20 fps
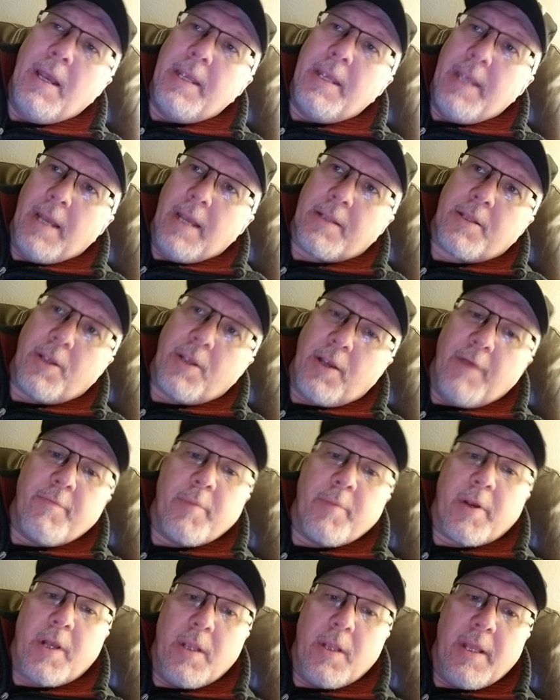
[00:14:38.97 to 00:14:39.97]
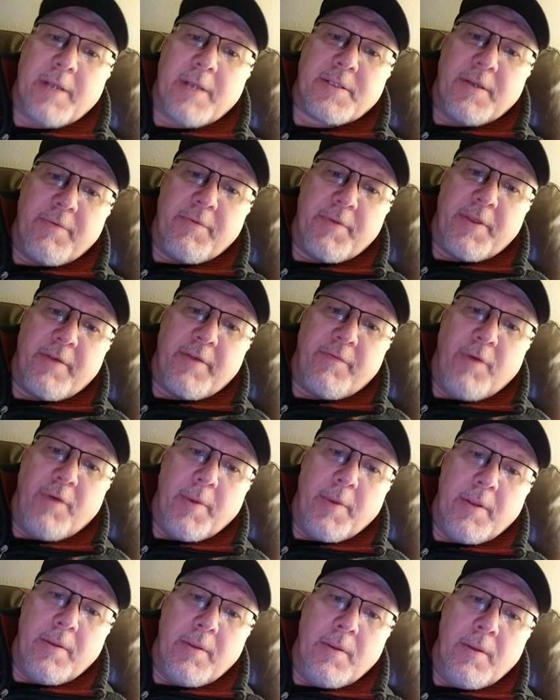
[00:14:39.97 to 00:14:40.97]
Yet the government collects everything
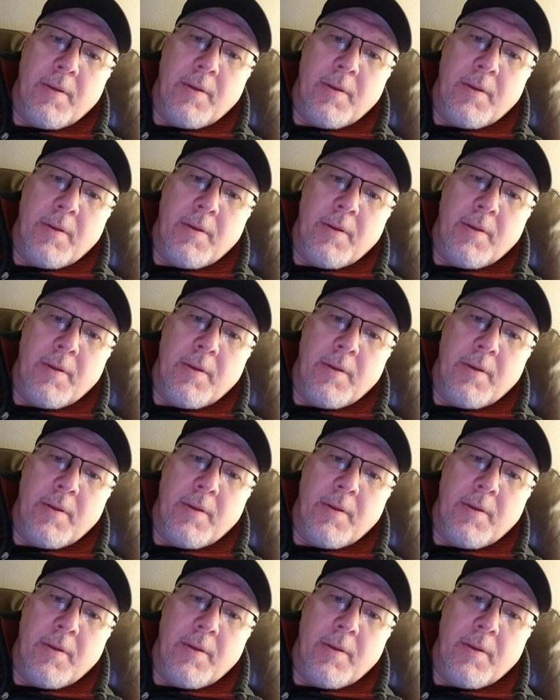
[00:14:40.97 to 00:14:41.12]
from it.